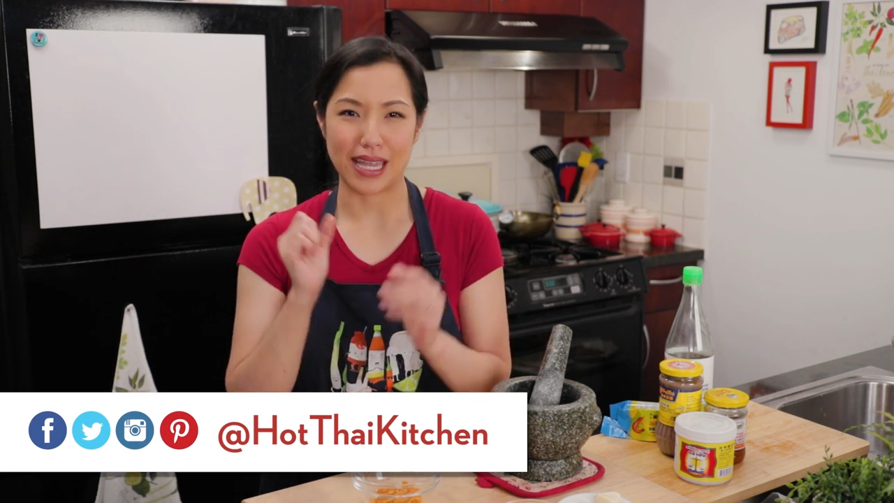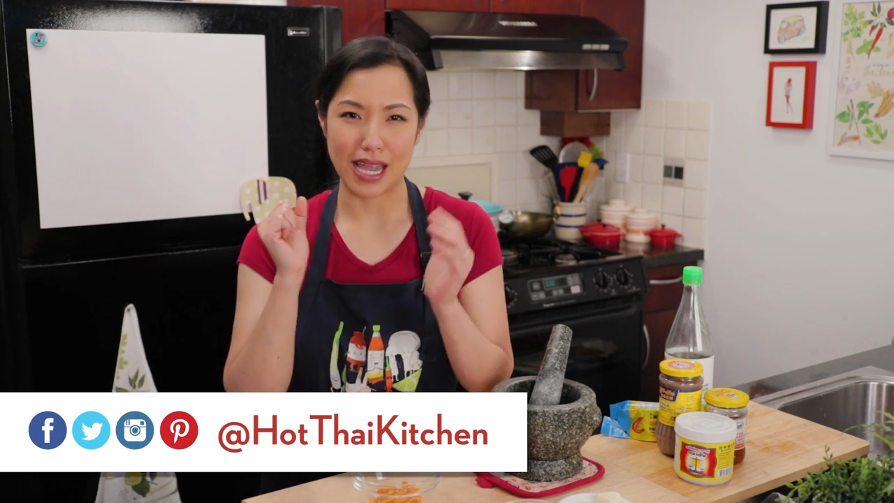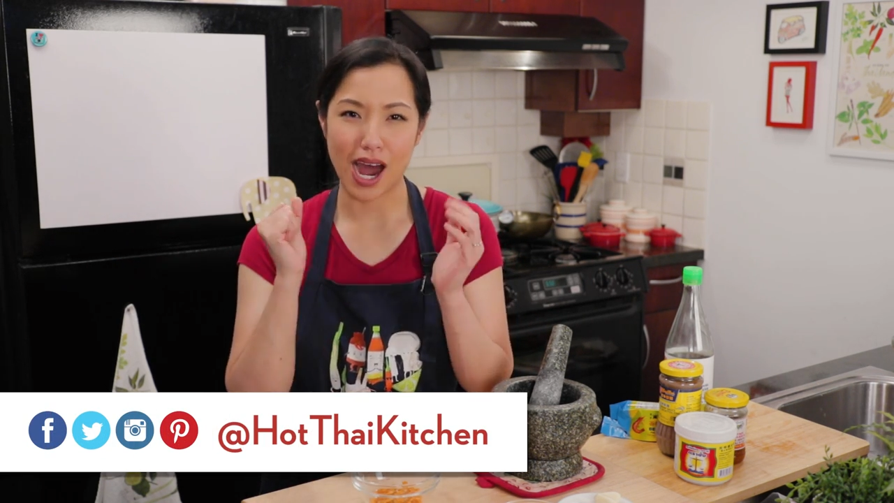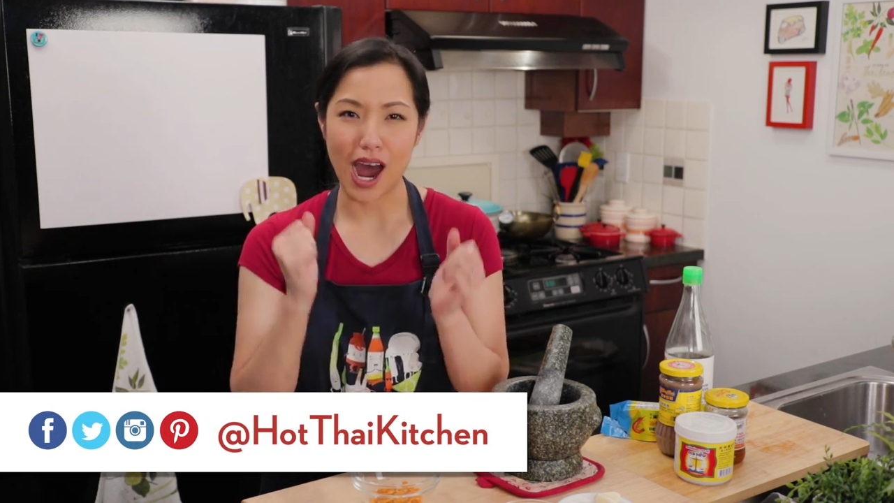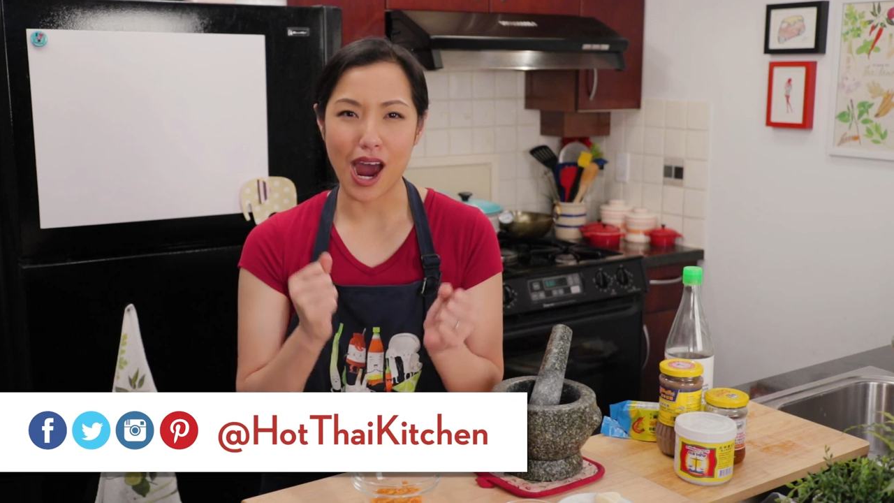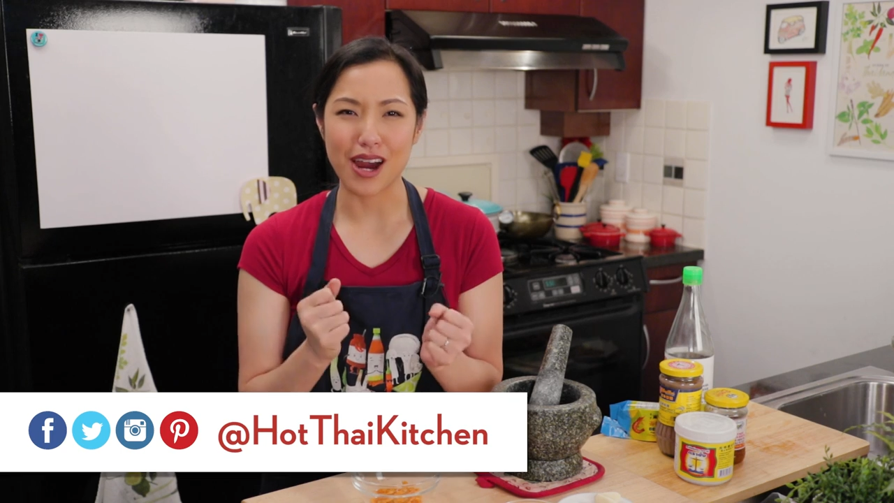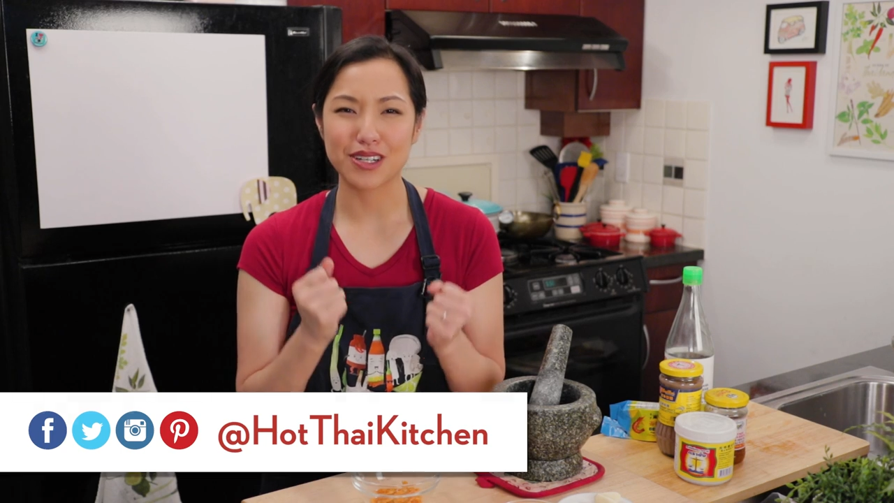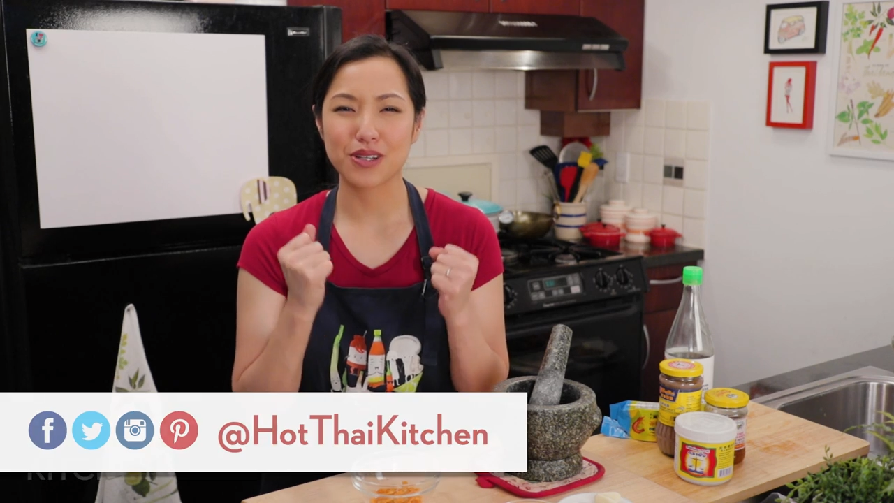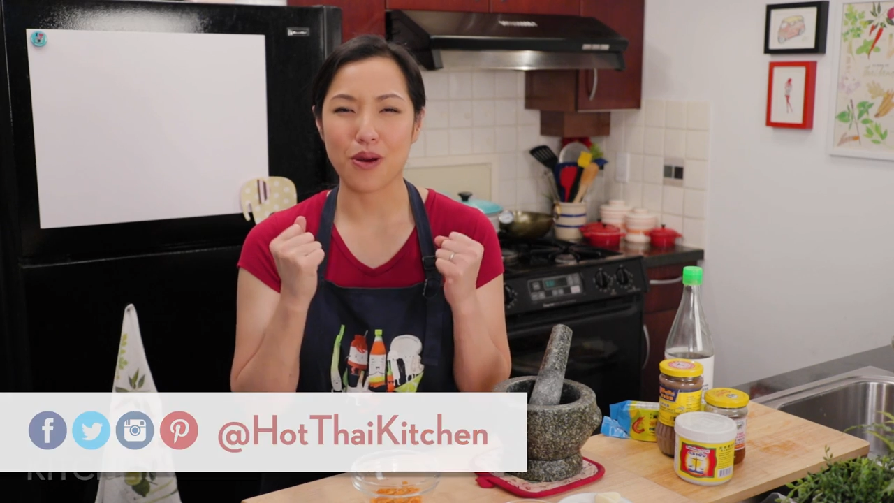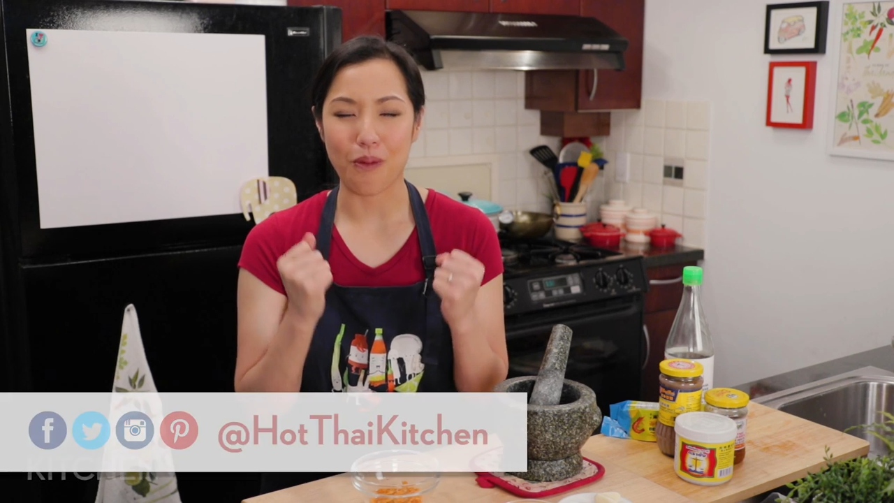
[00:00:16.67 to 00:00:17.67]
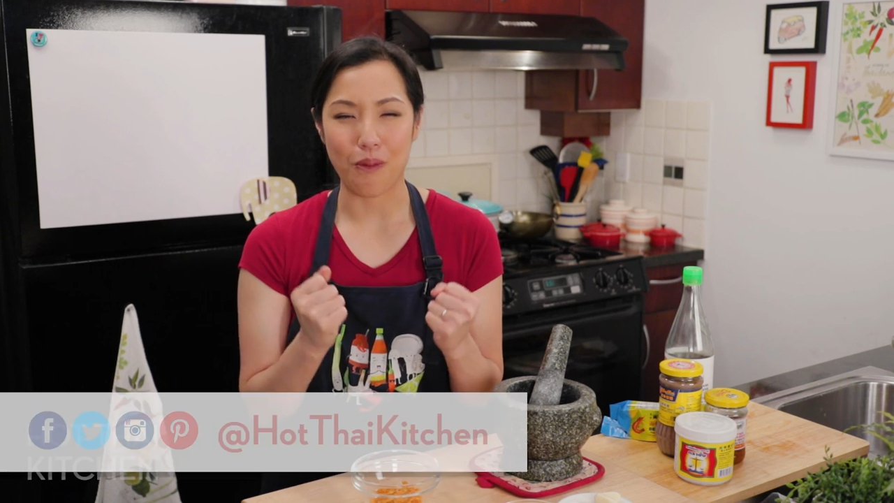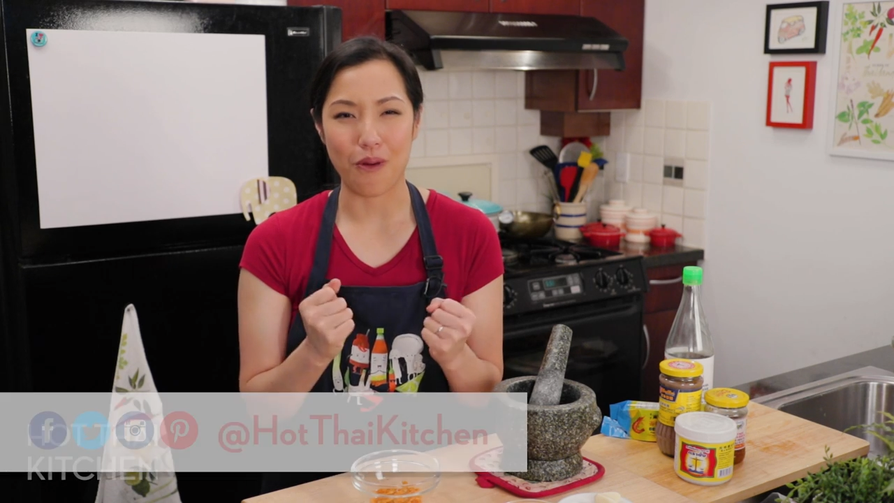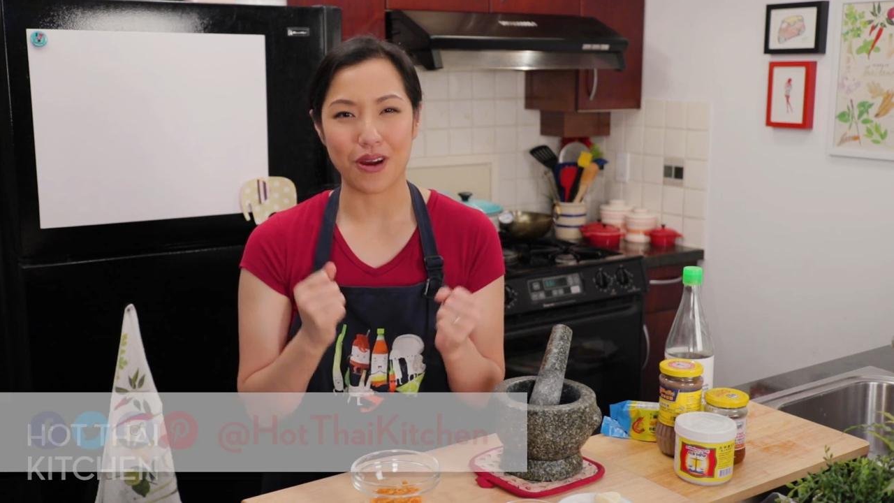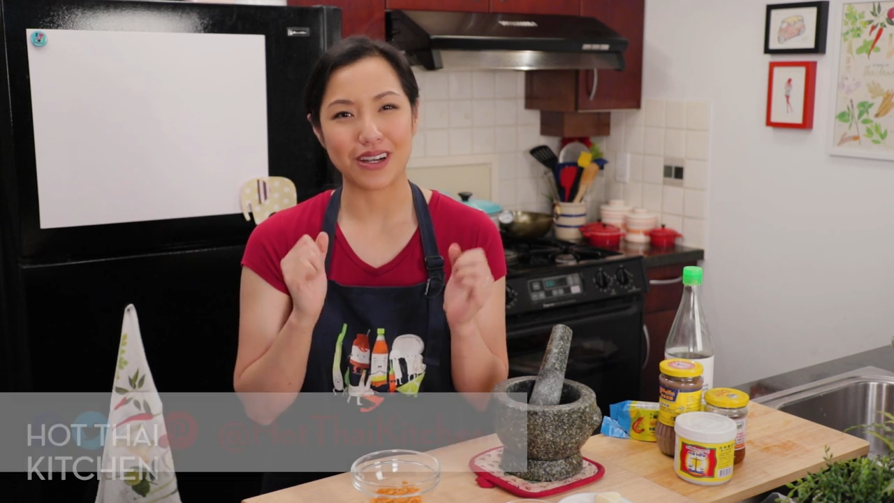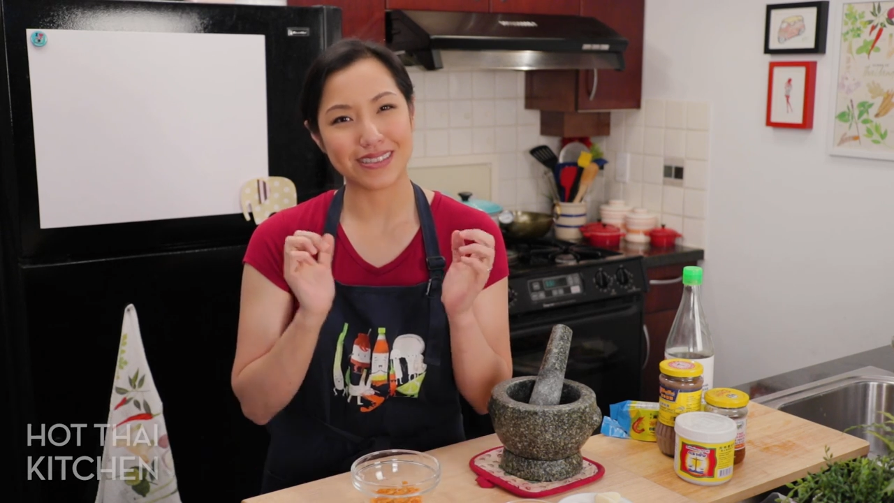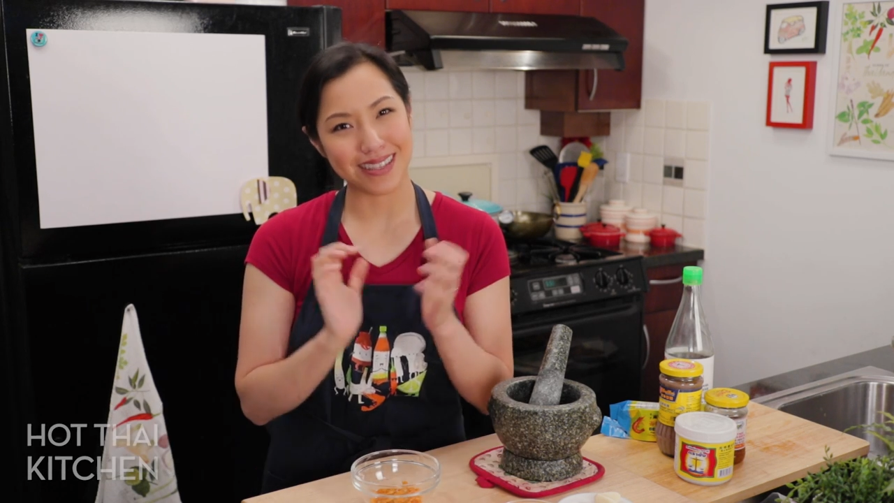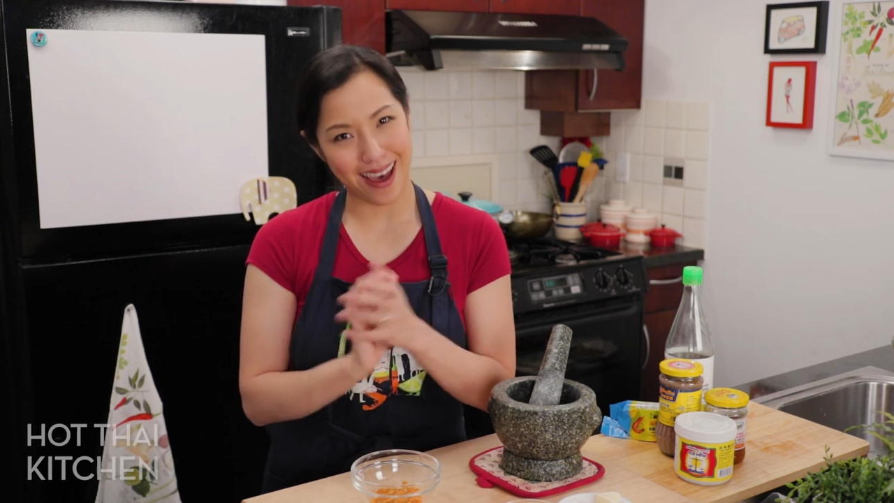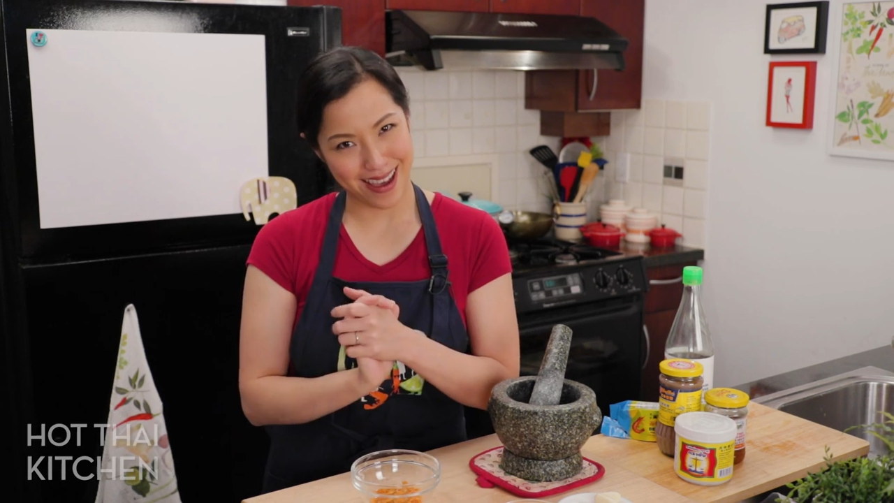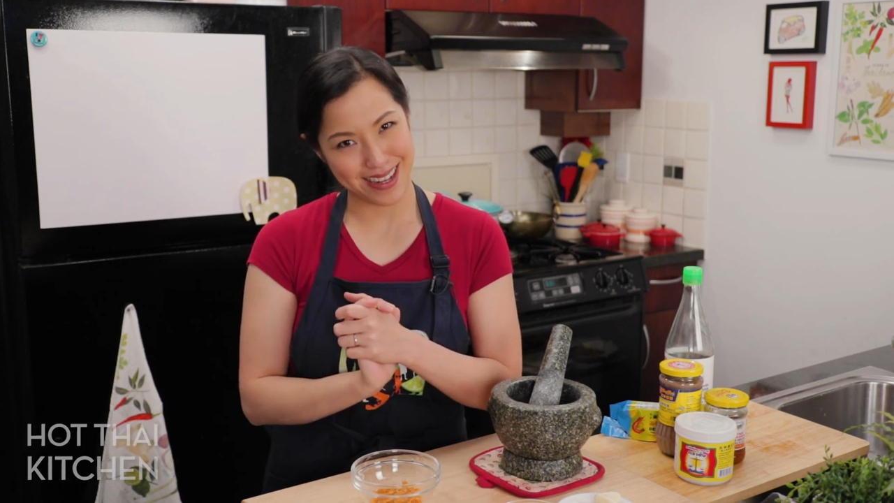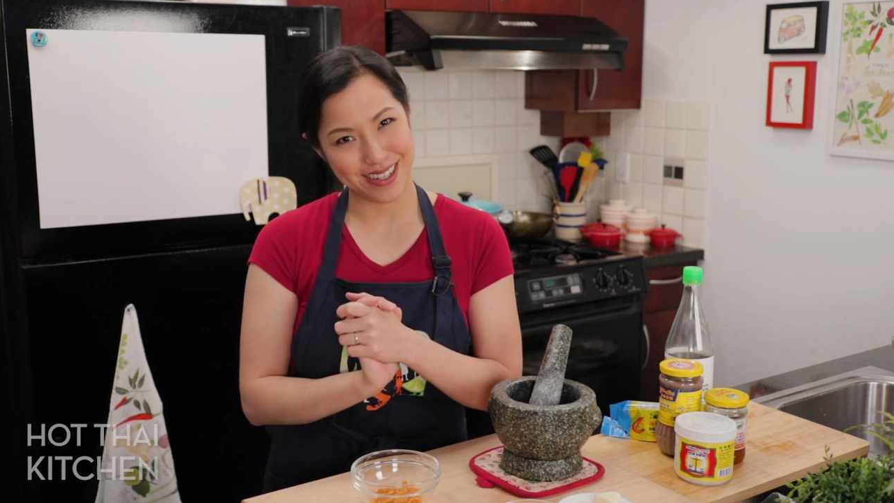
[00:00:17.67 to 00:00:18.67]
a hardcore
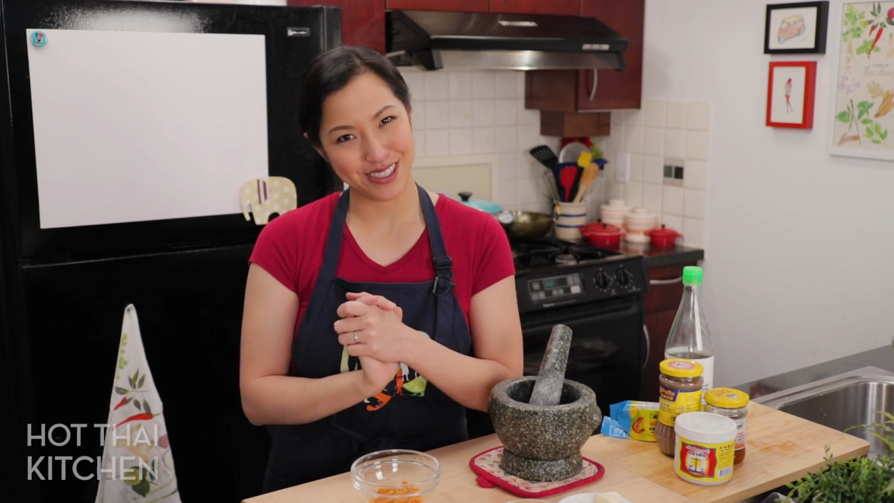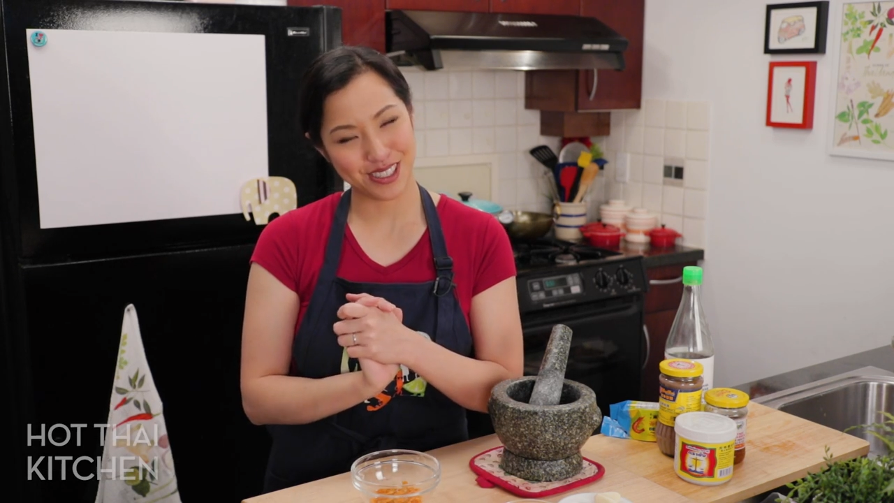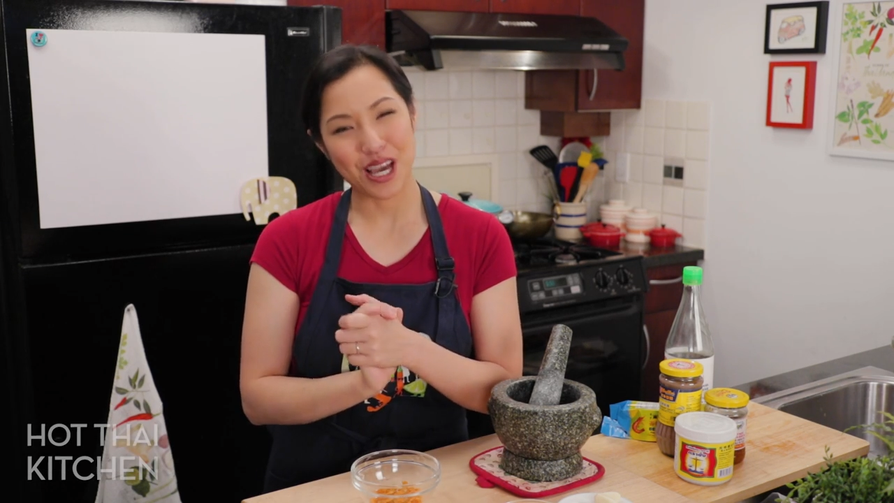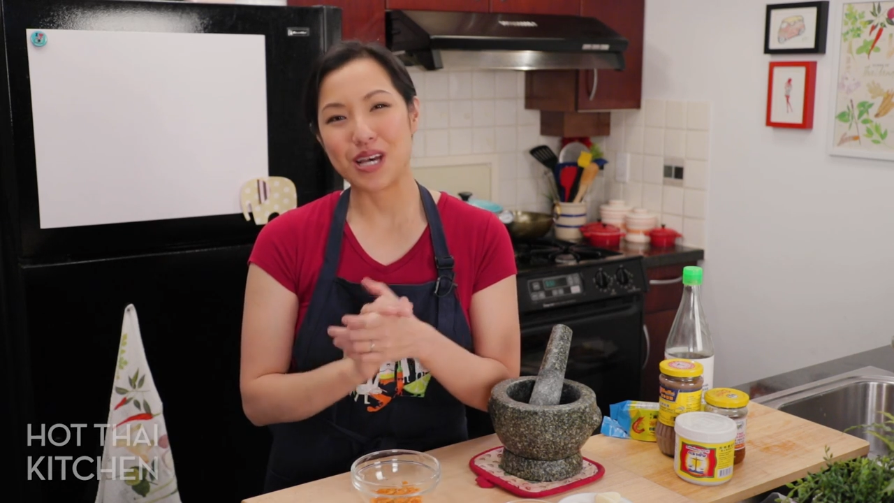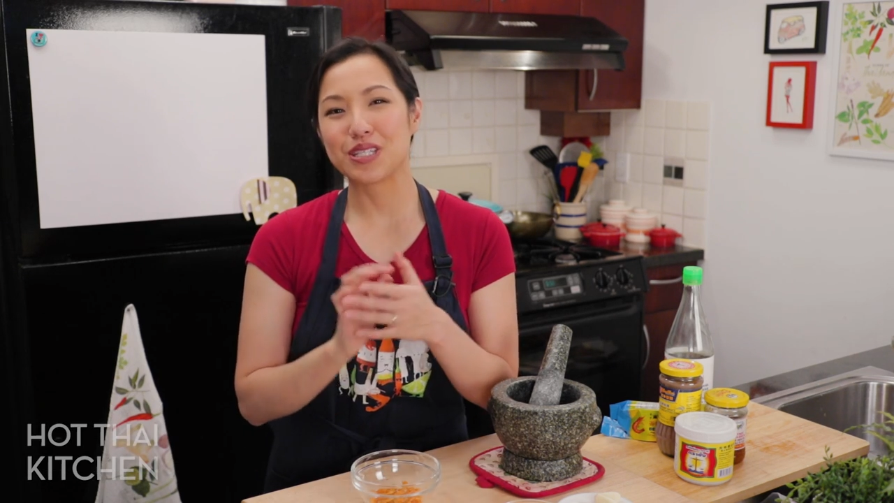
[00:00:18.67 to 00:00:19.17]
Thai dish.